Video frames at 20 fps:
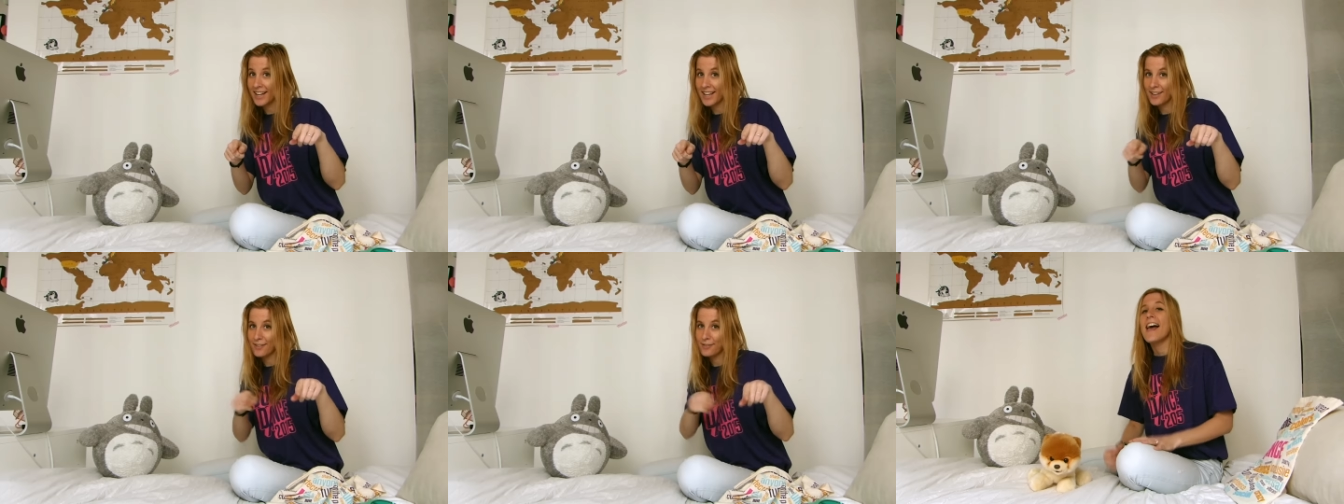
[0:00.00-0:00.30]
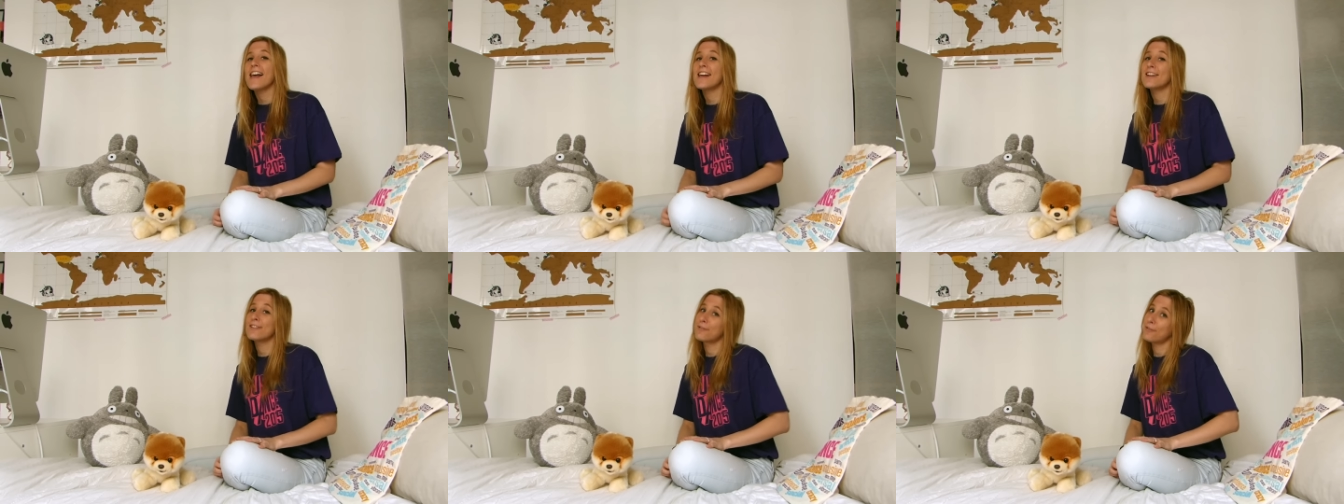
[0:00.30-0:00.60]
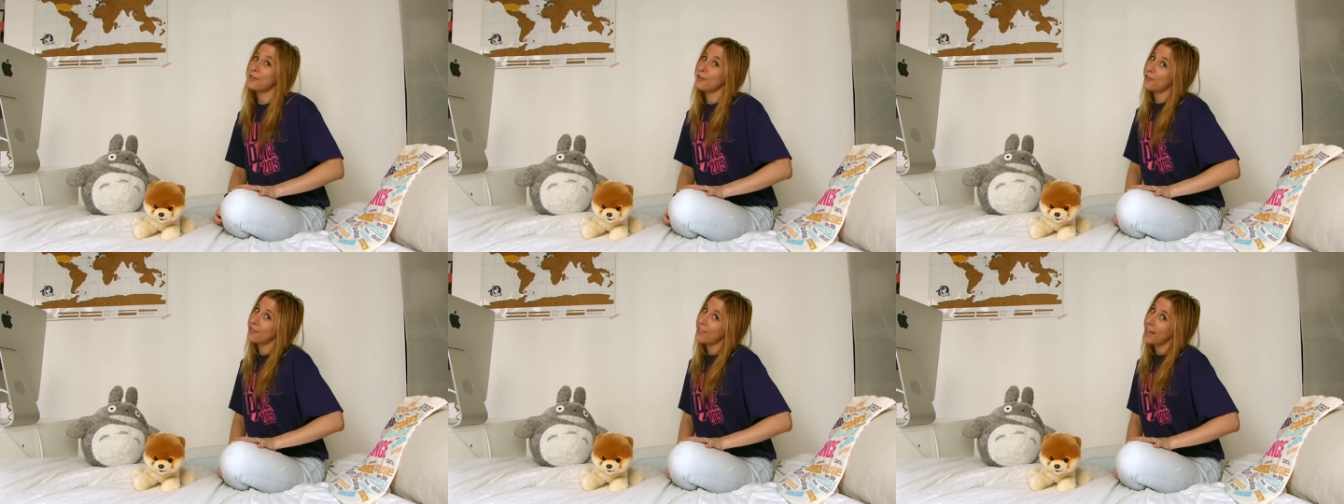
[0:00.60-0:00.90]
a gift. And
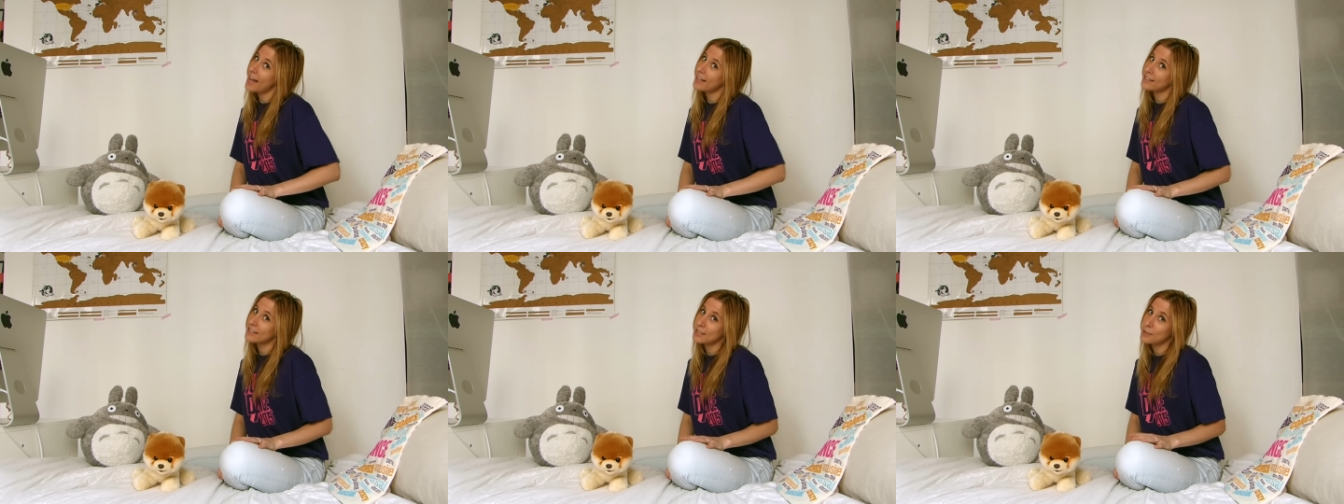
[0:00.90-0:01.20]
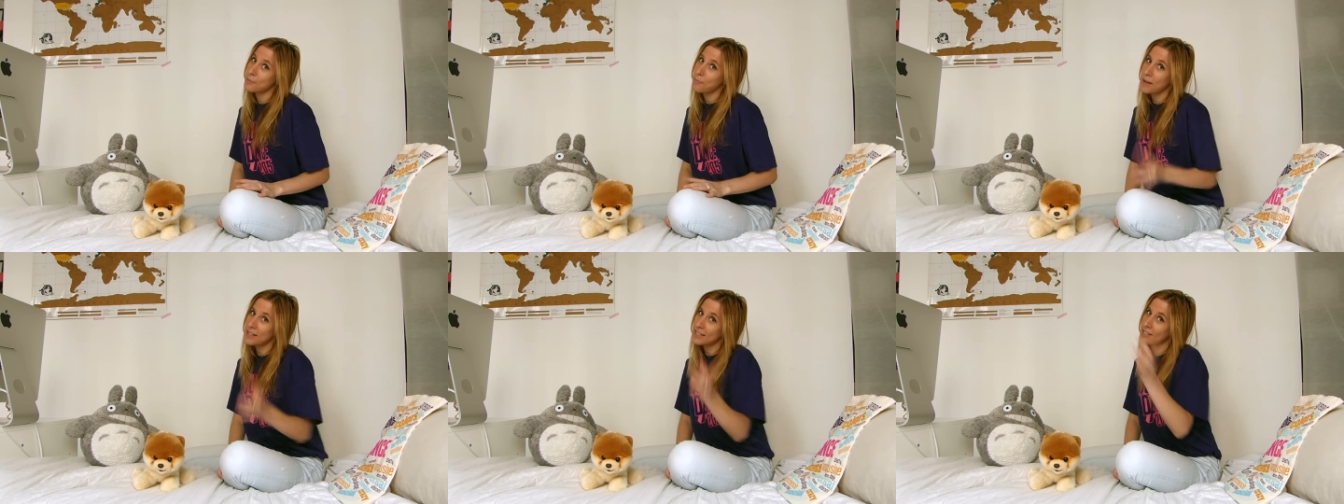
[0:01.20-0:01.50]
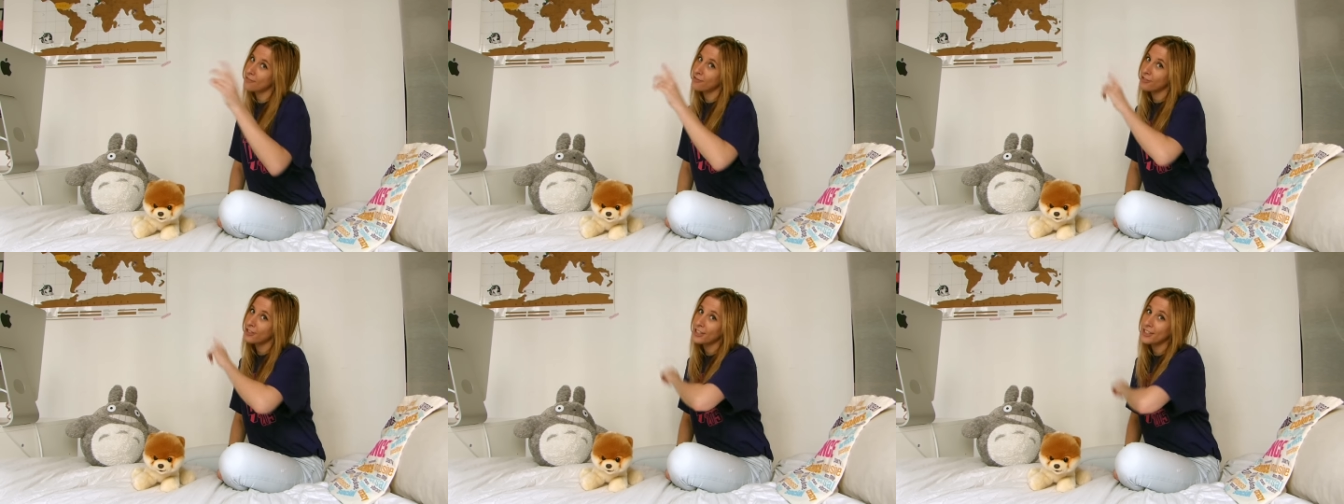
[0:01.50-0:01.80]
for that
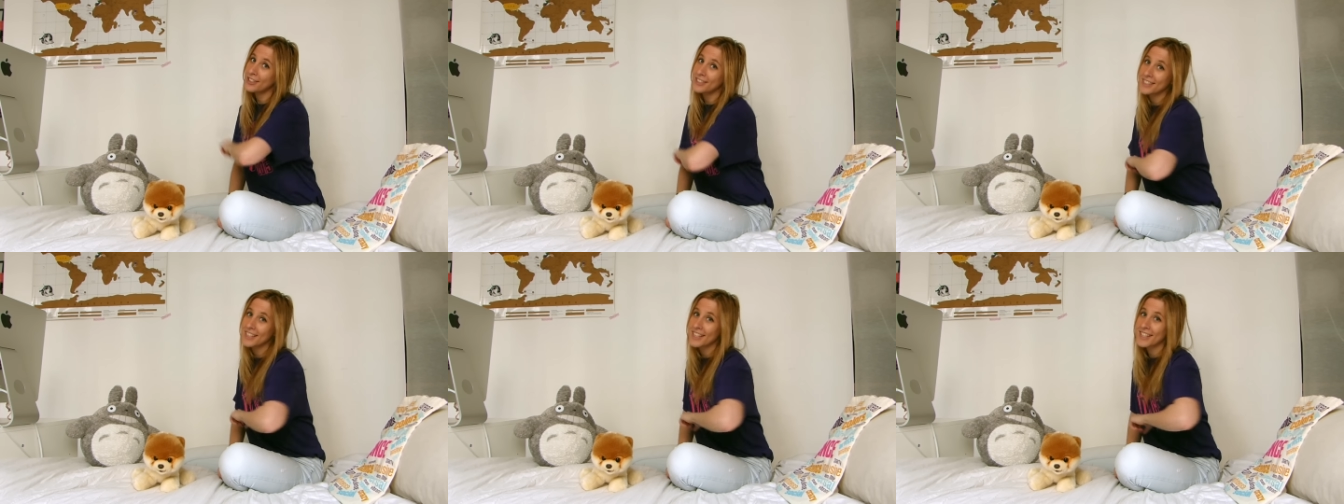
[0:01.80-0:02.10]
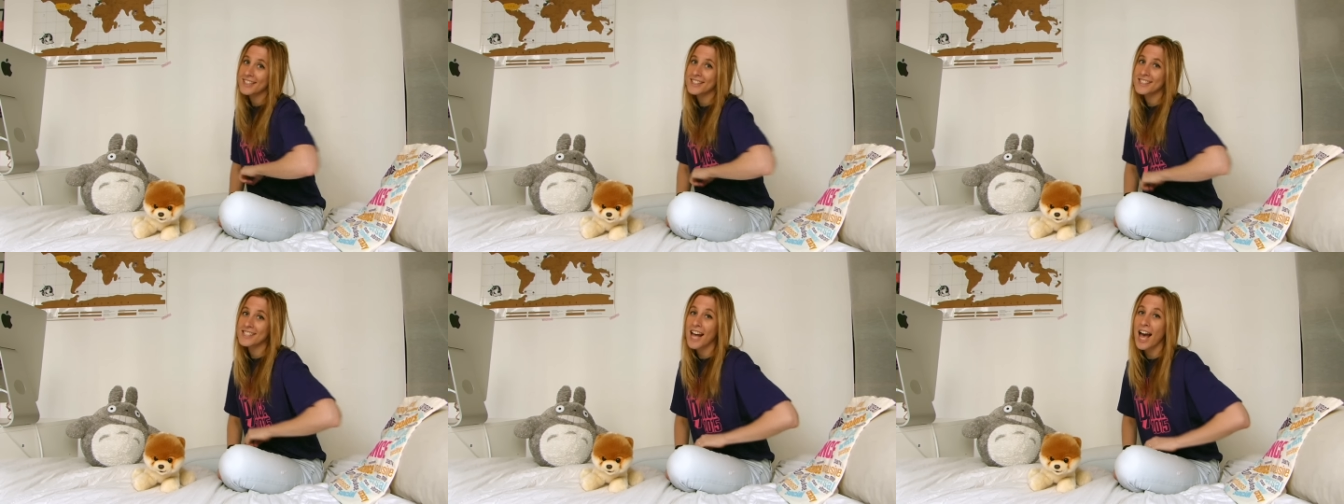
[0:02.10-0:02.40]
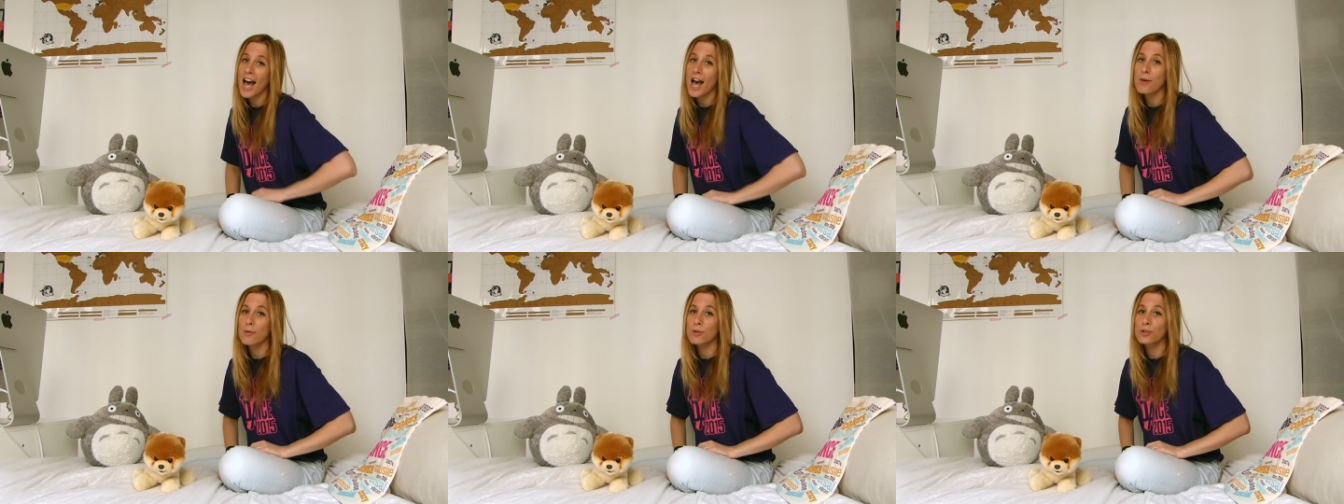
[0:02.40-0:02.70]
specific contest,
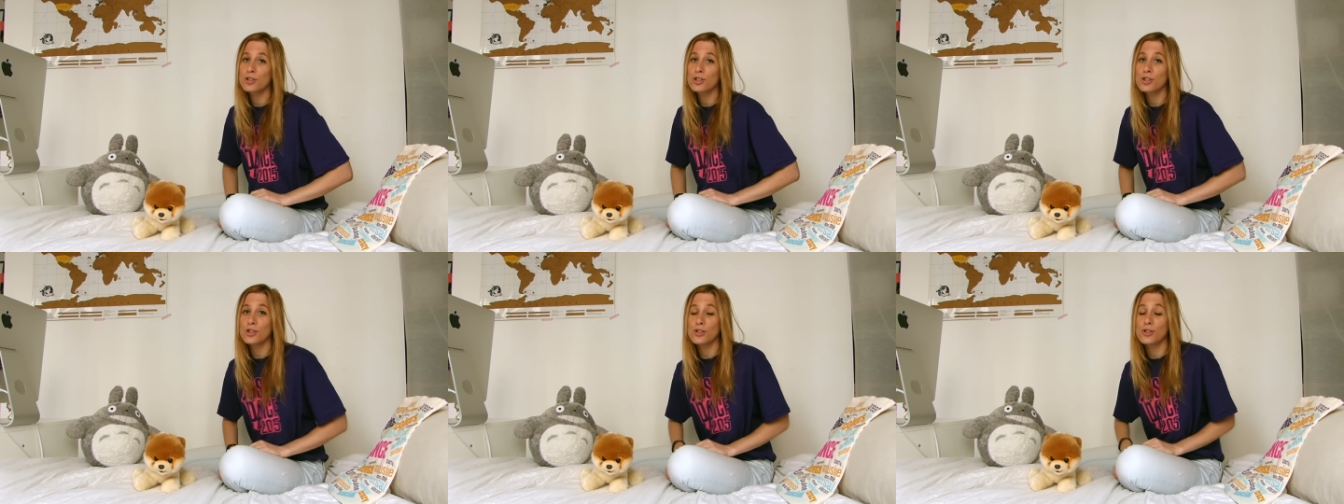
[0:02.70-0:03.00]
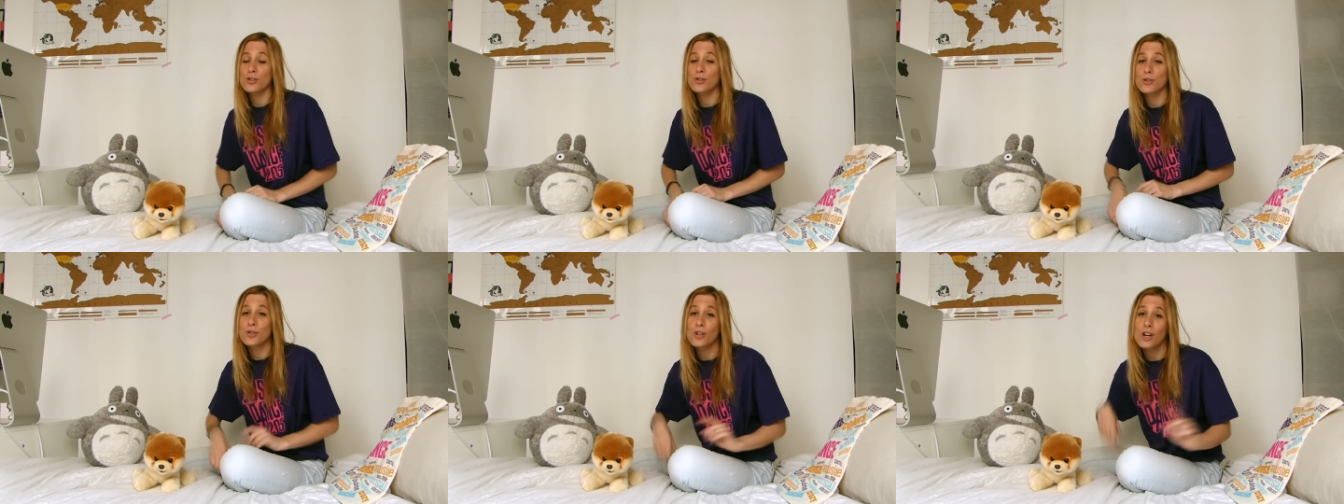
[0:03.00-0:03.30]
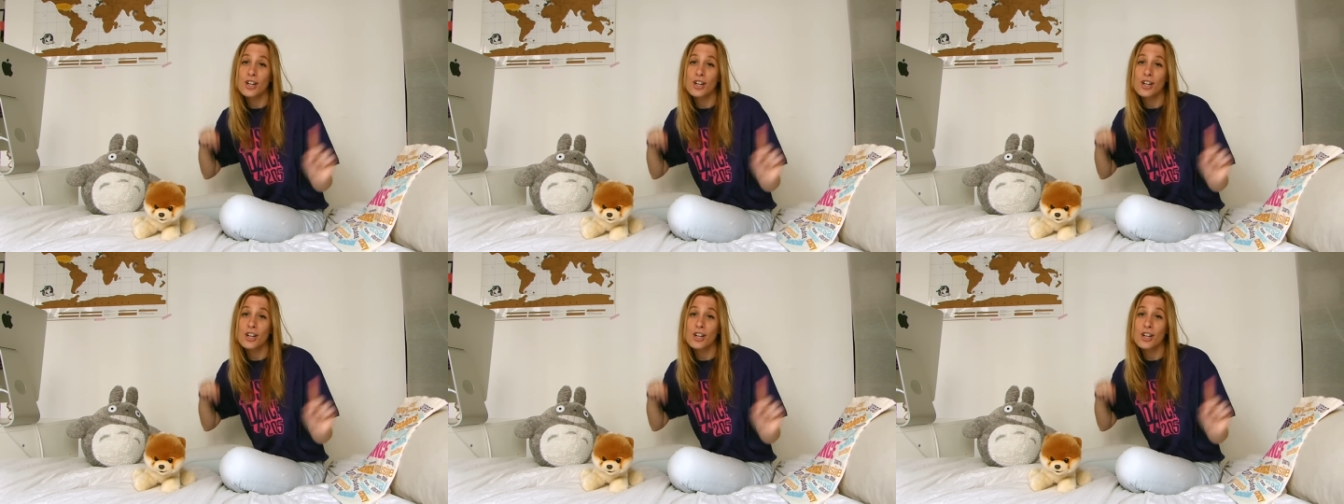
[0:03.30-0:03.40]
I want you to